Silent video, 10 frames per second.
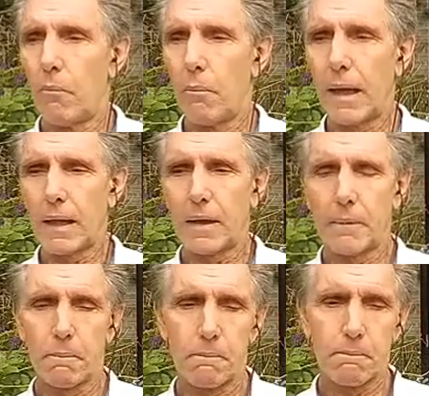but
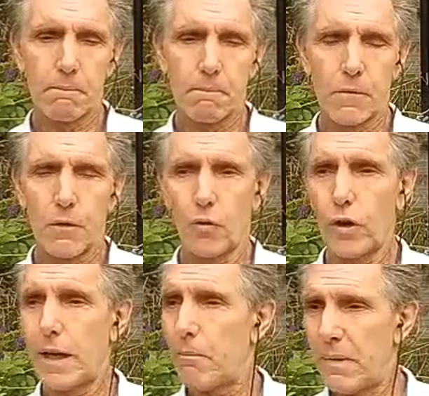
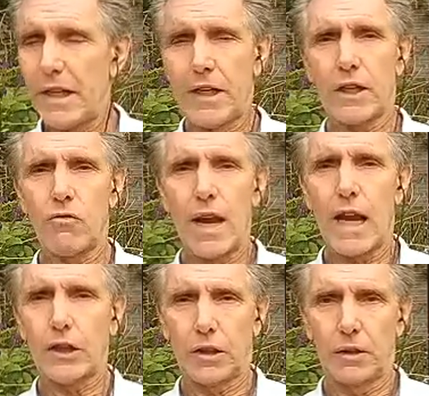for immediate
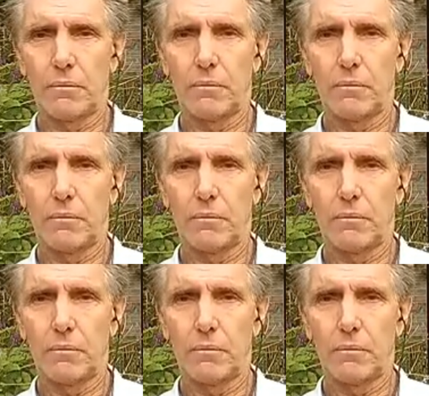reaction.